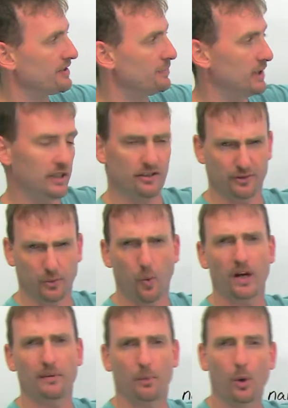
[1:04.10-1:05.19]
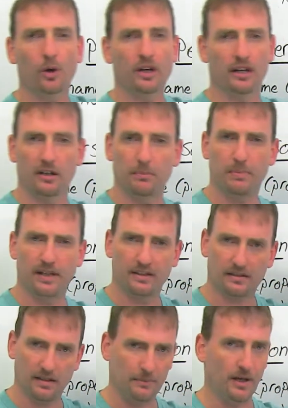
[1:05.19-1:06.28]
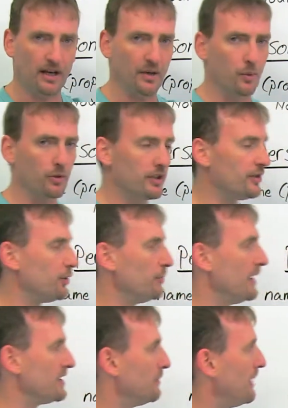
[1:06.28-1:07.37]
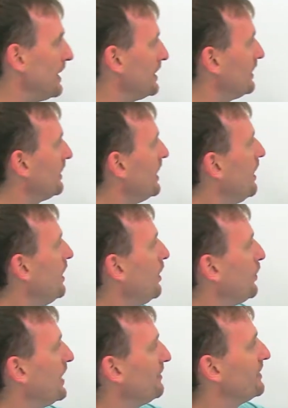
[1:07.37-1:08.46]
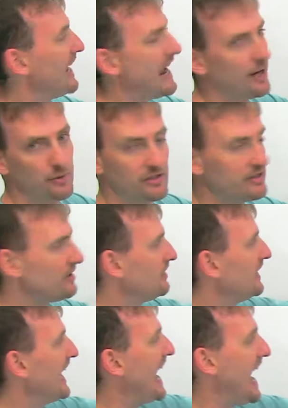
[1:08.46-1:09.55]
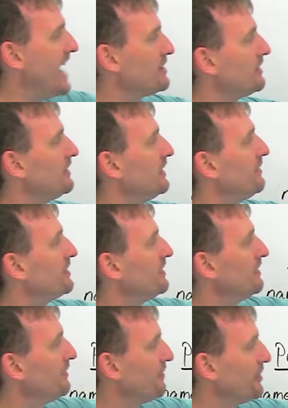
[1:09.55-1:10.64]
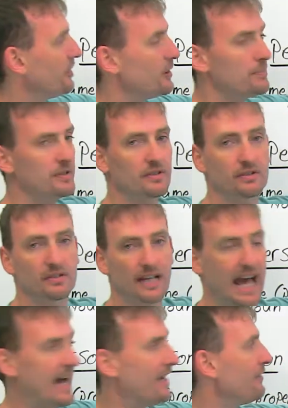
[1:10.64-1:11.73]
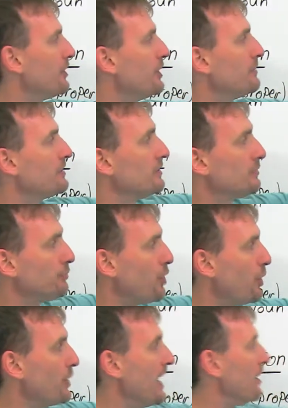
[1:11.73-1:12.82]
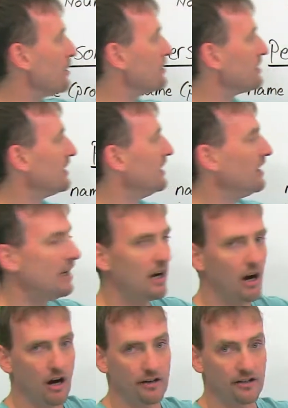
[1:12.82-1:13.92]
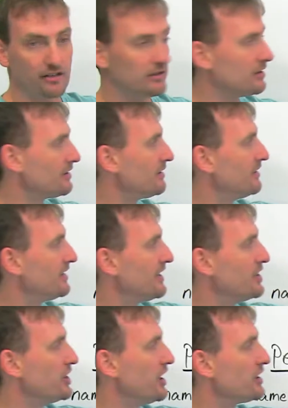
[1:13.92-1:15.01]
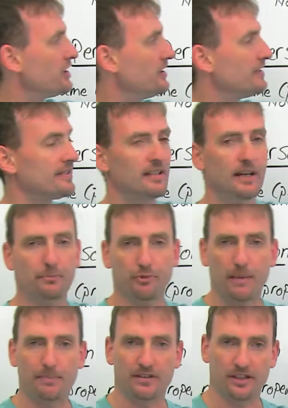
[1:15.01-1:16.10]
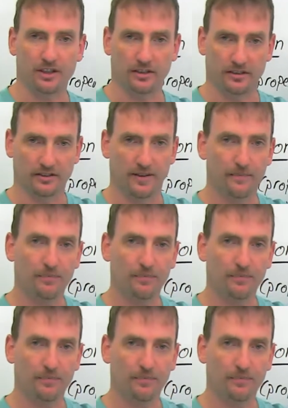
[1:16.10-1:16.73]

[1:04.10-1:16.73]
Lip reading: speech. There's one more here, but I'm not going to worry too much about it. We have nouns, adjectives, verbs, adverbs, pronouns, articles, conjunctions, and prepositions.